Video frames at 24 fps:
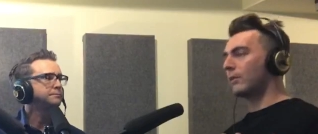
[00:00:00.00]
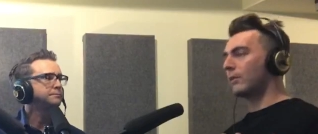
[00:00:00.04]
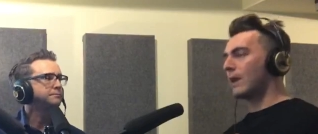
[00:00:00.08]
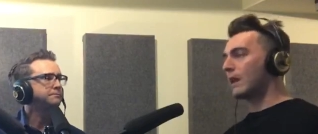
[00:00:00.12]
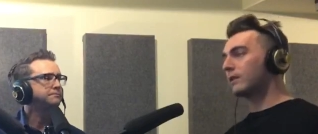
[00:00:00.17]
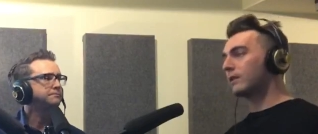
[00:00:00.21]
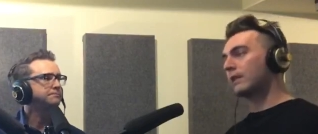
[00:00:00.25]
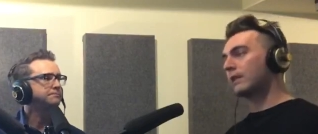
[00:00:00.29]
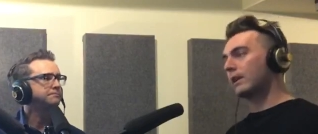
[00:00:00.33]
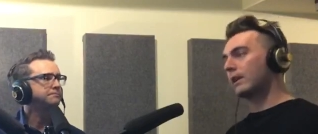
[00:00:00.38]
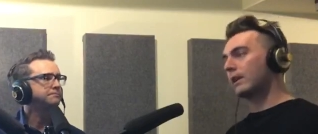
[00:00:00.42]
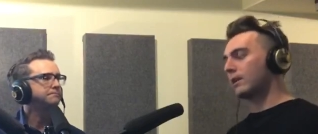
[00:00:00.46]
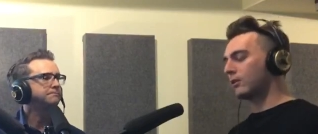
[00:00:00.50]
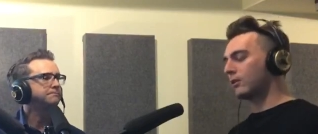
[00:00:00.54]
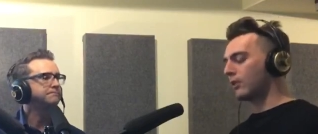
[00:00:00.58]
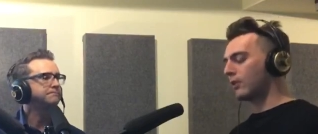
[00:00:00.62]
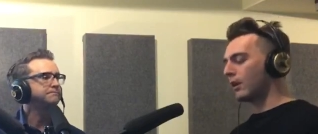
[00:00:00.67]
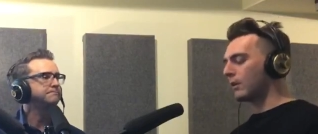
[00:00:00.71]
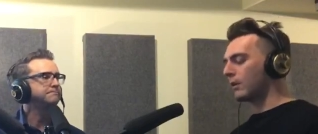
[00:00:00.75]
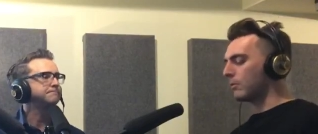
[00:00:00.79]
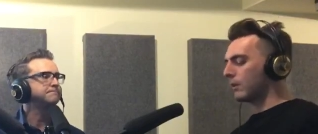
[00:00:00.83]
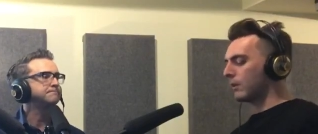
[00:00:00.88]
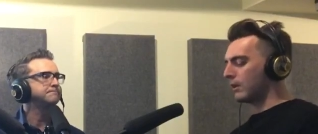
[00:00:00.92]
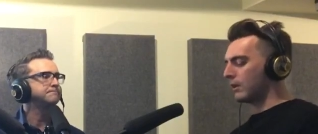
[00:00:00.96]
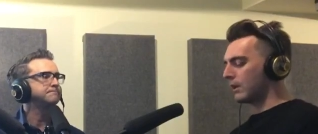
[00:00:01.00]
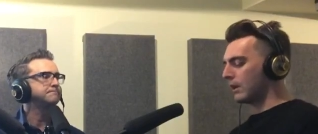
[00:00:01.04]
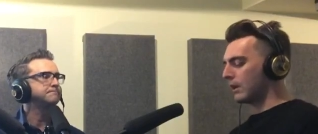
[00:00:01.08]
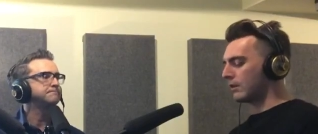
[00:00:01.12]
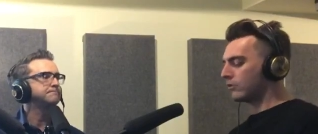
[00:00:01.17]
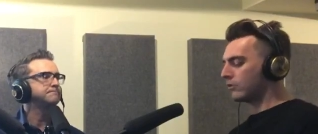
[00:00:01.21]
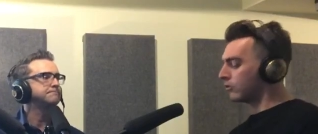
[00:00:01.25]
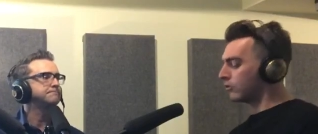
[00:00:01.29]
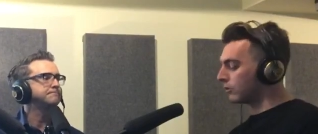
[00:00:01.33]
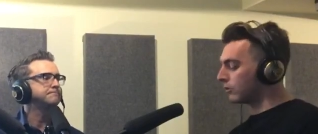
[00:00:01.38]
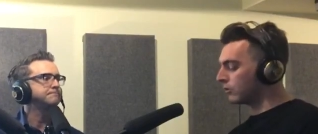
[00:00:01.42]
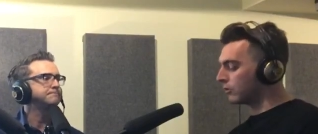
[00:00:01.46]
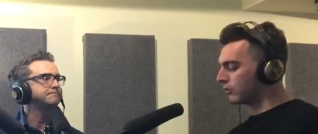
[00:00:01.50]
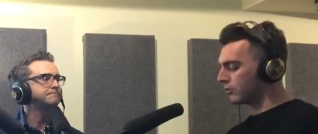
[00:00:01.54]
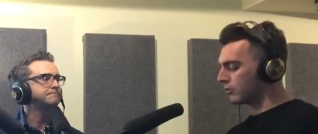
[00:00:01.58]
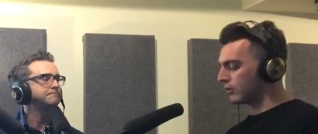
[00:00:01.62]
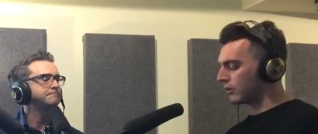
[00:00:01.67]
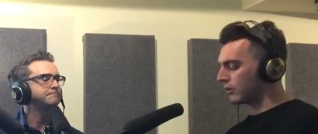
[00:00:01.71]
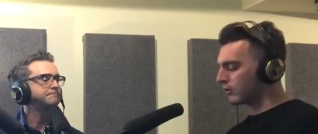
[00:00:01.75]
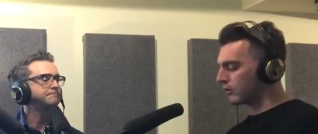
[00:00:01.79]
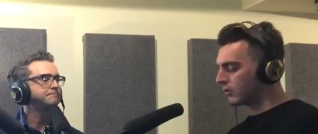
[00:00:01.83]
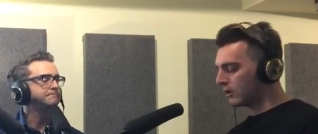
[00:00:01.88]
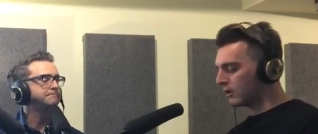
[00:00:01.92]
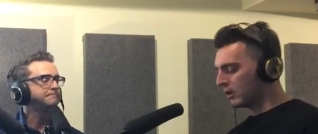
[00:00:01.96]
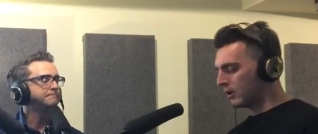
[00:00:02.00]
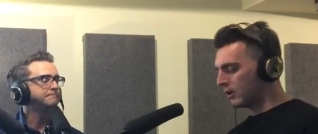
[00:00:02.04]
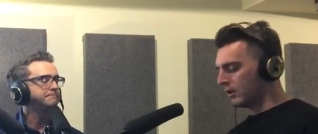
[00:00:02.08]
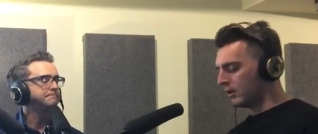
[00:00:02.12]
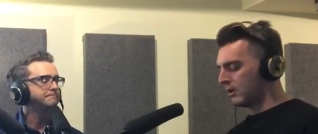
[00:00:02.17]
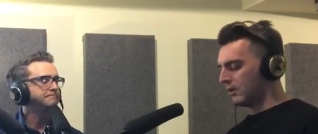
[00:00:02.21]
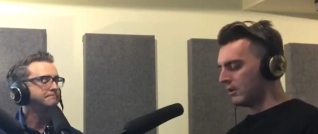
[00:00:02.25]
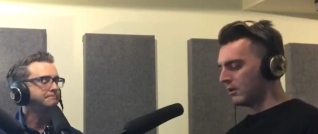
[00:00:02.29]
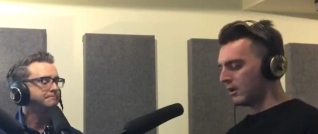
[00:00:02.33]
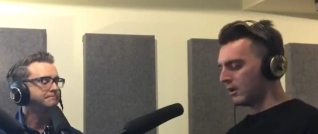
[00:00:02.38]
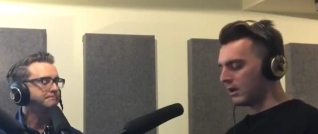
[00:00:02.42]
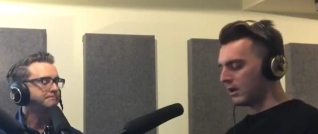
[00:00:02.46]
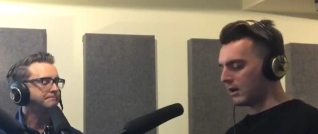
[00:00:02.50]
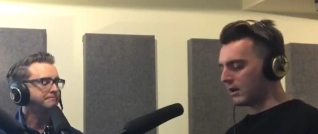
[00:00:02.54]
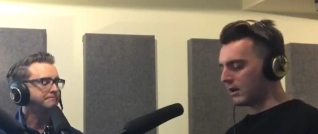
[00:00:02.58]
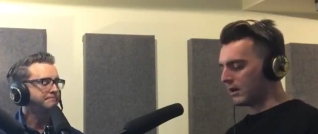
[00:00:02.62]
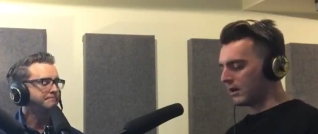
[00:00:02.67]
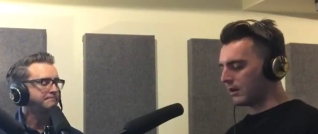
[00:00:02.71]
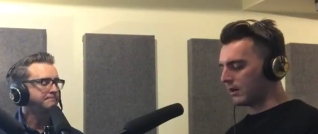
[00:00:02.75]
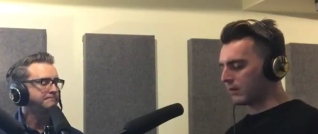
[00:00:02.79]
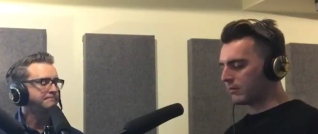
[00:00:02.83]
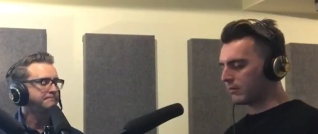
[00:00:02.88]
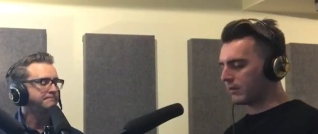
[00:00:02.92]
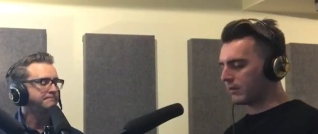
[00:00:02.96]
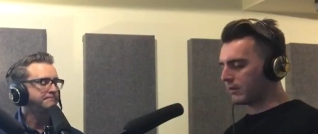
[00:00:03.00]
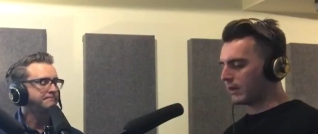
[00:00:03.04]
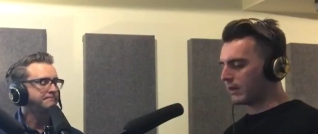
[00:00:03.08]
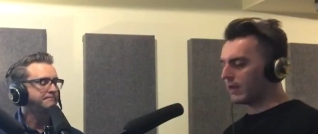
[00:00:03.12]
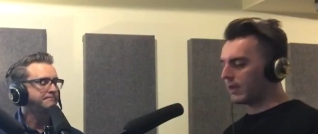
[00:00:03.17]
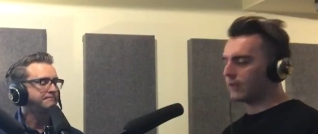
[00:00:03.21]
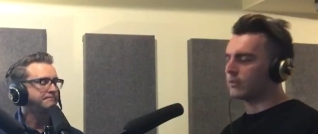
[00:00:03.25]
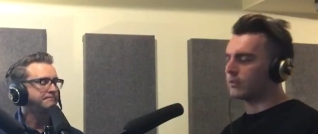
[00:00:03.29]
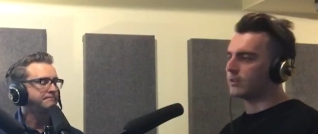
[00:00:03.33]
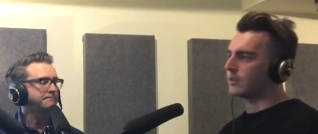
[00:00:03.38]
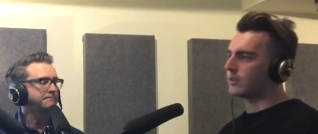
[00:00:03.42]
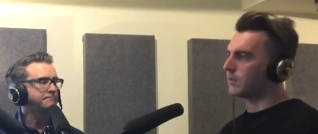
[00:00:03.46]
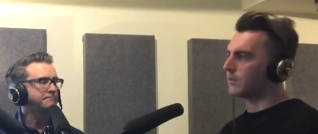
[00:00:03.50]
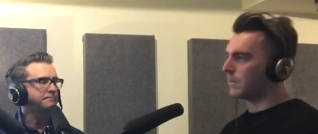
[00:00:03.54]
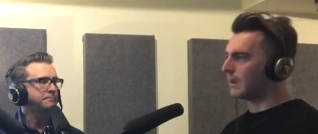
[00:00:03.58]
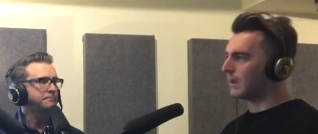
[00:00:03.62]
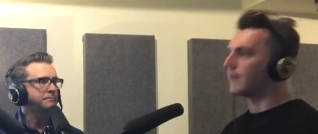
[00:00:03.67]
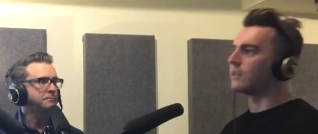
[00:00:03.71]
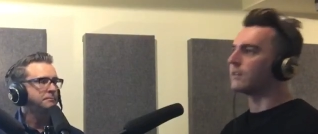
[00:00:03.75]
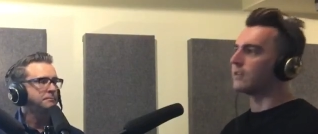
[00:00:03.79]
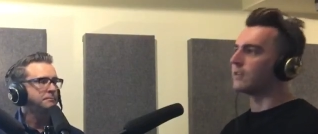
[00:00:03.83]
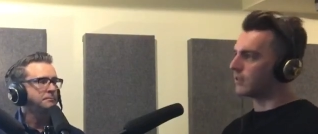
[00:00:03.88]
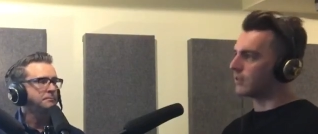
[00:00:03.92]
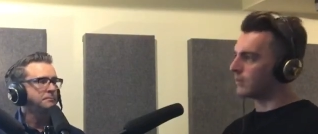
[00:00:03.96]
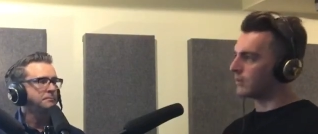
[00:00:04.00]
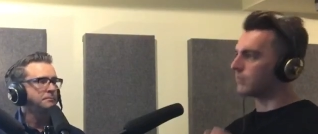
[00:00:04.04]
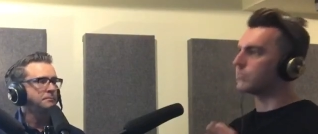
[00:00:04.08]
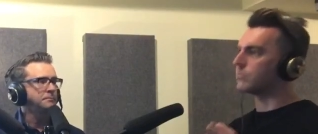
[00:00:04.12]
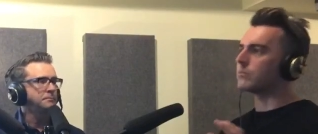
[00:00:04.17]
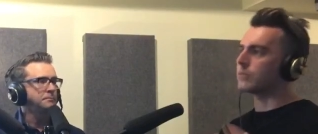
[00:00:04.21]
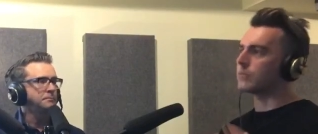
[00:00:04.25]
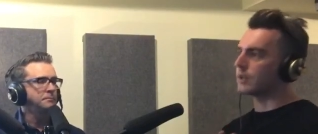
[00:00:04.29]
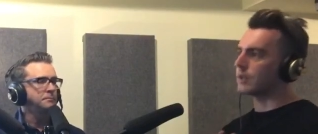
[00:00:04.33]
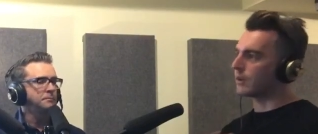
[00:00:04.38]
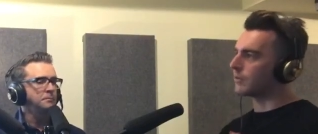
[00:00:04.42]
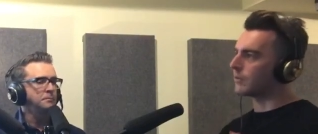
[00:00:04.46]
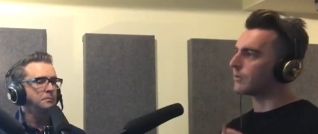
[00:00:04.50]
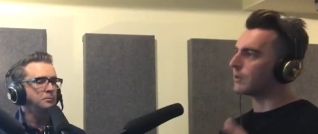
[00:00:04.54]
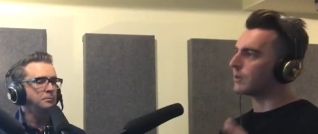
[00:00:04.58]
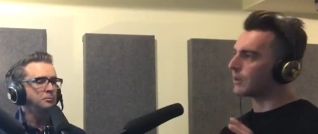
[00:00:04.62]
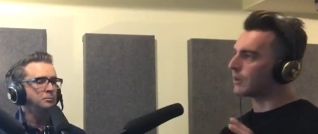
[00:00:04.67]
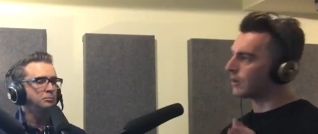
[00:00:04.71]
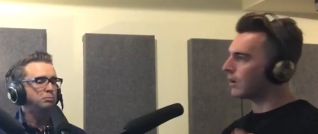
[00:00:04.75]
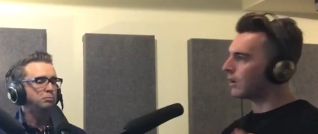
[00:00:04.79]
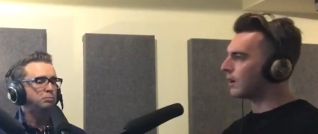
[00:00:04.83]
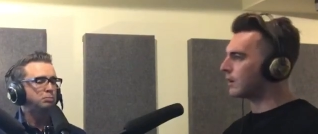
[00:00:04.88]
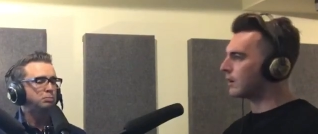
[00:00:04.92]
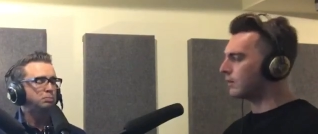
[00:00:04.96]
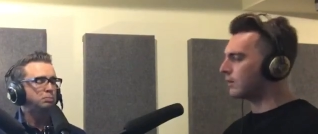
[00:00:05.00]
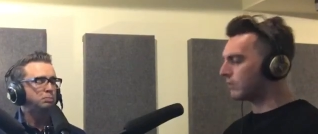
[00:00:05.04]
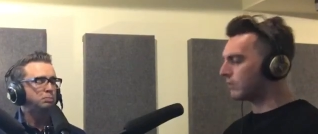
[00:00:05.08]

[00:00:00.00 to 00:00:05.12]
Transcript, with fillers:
Speaker 1: around at a time where their children uh, financially independent, and you know they're kind